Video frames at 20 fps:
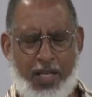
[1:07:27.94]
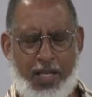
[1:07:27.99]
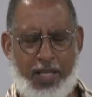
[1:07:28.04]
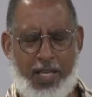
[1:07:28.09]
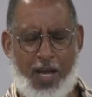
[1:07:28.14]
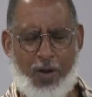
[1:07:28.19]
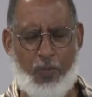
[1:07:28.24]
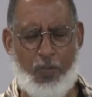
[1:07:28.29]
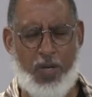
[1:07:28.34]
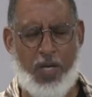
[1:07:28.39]

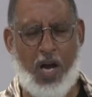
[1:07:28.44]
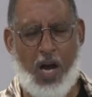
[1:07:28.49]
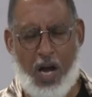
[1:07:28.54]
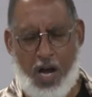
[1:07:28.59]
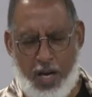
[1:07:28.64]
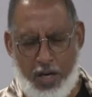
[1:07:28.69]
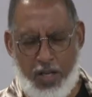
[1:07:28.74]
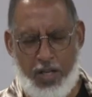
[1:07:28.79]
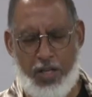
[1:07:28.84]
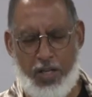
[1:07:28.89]
that we
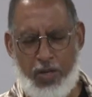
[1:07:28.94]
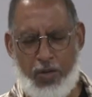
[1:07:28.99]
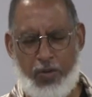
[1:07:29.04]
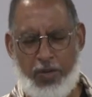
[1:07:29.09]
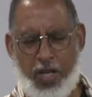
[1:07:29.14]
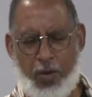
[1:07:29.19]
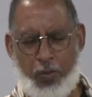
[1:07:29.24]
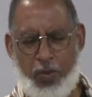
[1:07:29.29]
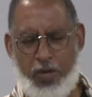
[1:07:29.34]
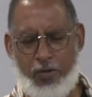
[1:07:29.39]
honor you,
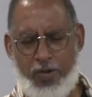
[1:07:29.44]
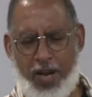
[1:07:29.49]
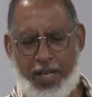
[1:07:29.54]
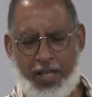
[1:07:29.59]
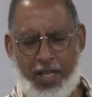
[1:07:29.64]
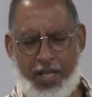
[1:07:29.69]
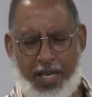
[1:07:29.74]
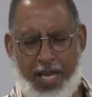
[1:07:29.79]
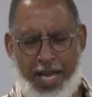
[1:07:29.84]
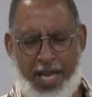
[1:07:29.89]
that we
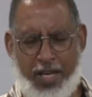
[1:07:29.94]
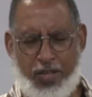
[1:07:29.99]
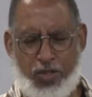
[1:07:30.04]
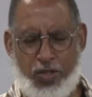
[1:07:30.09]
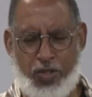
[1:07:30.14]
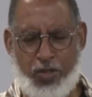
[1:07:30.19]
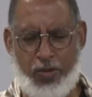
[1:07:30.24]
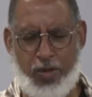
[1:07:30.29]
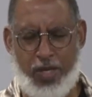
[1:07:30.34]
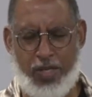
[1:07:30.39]
recognize
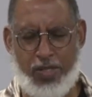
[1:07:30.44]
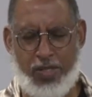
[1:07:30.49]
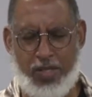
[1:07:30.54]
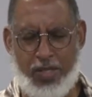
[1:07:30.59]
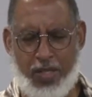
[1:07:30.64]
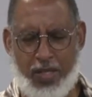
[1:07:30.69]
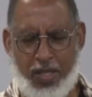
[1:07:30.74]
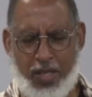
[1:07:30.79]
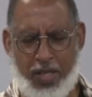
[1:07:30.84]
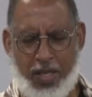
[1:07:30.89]
you as
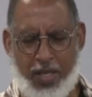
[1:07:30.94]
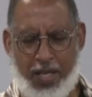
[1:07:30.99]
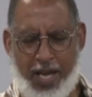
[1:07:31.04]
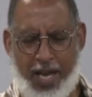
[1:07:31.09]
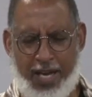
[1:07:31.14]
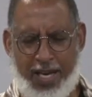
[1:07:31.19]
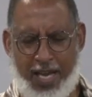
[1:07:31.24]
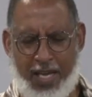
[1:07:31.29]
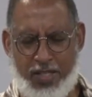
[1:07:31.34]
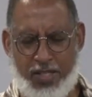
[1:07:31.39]

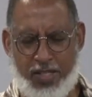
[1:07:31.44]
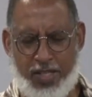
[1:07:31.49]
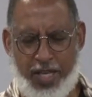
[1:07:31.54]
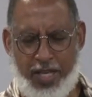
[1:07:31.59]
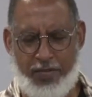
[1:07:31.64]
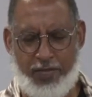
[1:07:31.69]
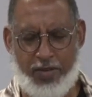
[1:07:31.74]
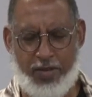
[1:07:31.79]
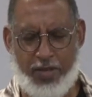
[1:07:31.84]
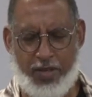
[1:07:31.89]
God our
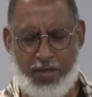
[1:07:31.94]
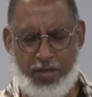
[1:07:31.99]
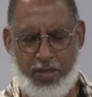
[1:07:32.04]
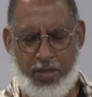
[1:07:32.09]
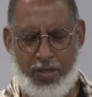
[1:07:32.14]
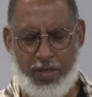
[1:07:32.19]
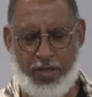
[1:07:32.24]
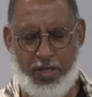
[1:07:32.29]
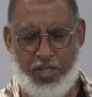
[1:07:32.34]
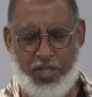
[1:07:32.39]
Savior,
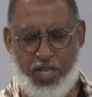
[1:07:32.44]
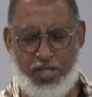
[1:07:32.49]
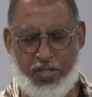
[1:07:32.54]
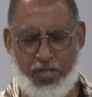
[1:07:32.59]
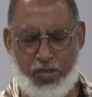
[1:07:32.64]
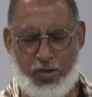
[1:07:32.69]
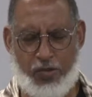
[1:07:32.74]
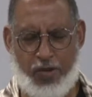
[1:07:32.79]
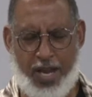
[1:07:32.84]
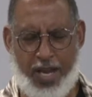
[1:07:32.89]

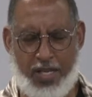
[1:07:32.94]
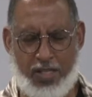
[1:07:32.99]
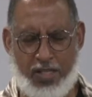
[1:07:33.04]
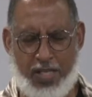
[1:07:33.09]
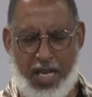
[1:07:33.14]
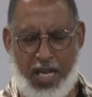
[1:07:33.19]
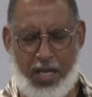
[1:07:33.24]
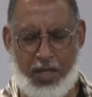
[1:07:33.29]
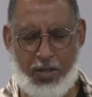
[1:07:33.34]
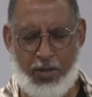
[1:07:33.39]
Jesus Christ
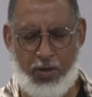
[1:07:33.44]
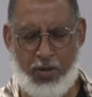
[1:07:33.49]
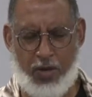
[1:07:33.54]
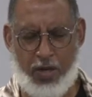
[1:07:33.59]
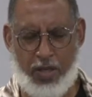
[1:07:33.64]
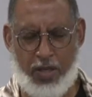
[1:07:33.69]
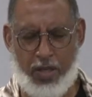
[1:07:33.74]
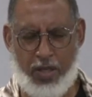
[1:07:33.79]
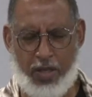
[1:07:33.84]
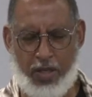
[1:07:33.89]
our
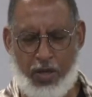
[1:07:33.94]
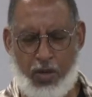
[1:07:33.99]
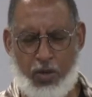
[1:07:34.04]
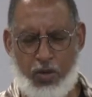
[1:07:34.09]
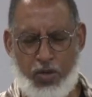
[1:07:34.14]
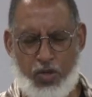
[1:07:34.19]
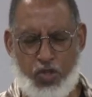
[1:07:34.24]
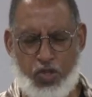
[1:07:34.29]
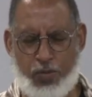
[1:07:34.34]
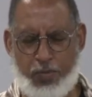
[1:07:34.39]
Lord, the
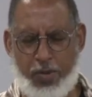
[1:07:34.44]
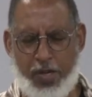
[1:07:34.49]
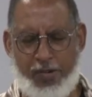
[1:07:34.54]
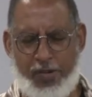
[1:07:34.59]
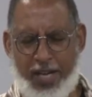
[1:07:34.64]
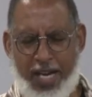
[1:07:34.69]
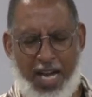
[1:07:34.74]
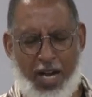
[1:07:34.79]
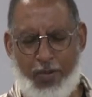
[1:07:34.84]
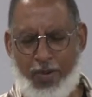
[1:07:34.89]
Holy
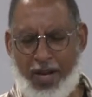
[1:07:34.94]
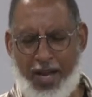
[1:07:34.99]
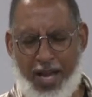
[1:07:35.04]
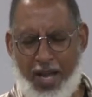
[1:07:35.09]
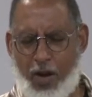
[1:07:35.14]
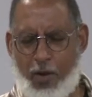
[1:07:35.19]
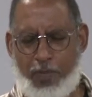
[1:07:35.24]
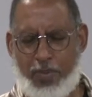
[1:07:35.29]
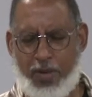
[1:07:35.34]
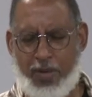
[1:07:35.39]
Spirit our
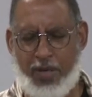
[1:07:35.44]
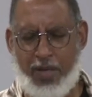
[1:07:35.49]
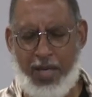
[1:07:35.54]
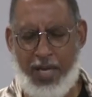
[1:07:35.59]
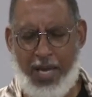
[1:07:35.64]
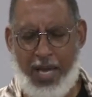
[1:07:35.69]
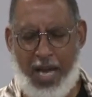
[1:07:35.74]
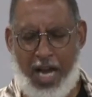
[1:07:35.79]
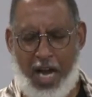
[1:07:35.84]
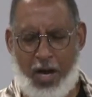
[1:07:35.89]
helper,
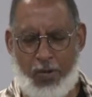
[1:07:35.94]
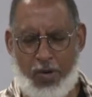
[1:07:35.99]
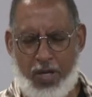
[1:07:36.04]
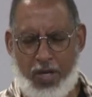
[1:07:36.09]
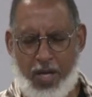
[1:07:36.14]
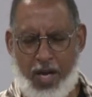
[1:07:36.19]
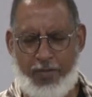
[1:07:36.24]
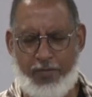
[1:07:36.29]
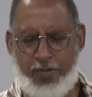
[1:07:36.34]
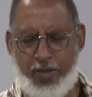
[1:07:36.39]
our
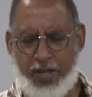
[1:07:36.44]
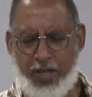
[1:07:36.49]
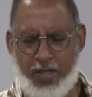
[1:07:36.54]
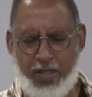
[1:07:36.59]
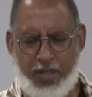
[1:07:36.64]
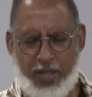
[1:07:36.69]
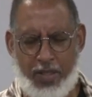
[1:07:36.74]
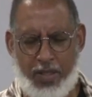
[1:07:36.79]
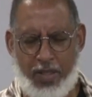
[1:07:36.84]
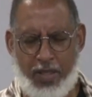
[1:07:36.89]
comforter,
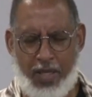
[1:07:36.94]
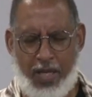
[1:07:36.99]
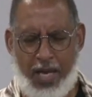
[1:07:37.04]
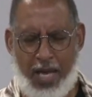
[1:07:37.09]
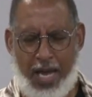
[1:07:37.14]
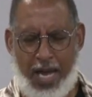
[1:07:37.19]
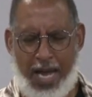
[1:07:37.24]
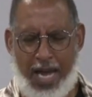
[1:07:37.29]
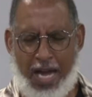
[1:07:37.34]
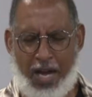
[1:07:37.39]

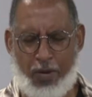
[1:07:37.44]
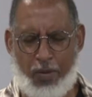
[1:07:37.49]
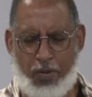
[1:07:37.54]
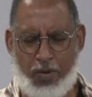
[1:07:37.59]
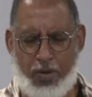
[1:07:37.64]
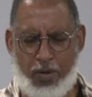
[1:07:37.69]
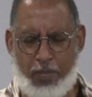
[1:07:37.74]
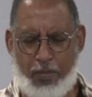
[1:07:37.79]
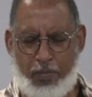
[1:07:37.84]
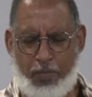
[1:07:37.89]

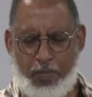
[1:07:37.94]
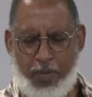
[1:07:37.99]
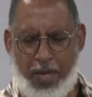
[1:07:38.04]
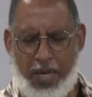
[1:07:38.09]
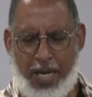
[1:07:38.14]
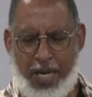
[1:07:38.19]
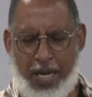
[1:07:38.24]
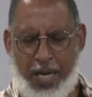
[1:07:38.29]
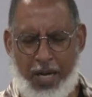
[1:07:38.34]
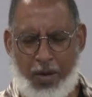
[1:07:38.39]
our
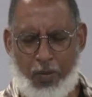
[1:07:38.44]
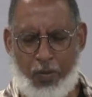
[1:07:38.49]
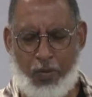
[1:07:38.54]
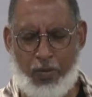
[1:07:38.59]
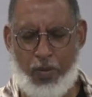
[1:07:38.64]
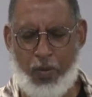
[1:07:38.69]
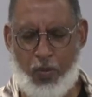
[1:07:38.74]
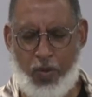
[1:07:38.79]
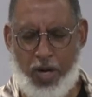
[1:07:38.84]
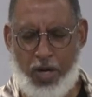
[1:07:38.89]
uh,
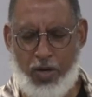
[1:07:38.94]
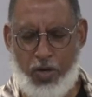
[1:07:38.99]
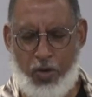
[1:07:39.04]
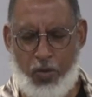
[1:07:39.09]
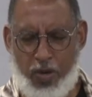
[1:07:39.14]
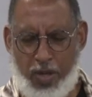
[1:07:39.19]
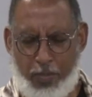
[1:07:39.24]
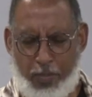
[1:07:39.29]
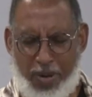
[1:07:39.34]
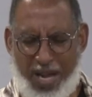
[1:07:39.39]
the one
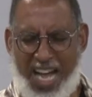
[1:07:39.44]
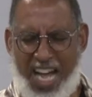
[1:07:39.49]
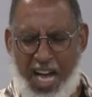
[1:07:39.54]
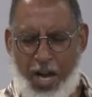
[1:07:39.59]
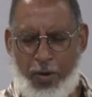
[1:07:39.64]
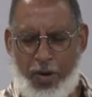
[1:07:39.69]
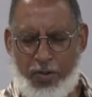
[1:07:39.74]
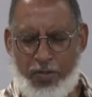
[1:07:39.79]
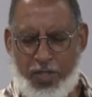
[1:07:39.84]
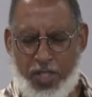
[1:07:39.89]
who
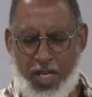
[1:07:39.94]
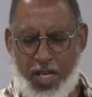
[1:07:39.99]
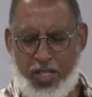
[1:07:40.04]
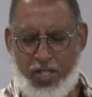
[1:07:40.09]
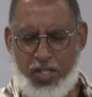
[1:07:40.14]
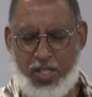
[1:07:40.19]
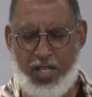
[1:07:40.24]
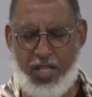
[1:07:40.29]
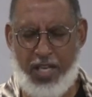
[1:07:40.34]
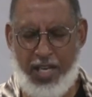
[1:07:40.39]
empowers
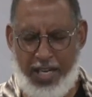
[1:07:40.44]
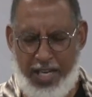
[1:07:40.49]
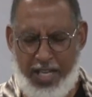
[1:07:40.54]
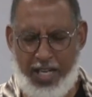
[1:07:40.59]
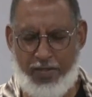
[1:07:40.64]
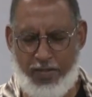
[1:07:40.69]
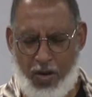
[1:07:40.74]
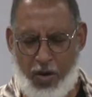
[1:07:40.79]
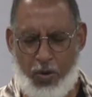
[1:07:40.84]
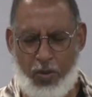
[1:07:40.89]
us to
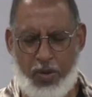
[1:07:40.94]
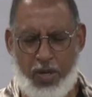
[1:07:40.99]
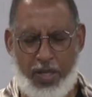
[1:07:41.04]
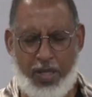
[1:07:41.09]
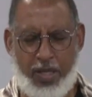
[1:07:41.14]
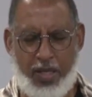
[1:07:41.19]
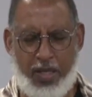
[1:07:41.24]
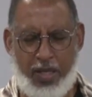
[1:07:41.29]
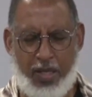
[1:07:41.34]
live holy.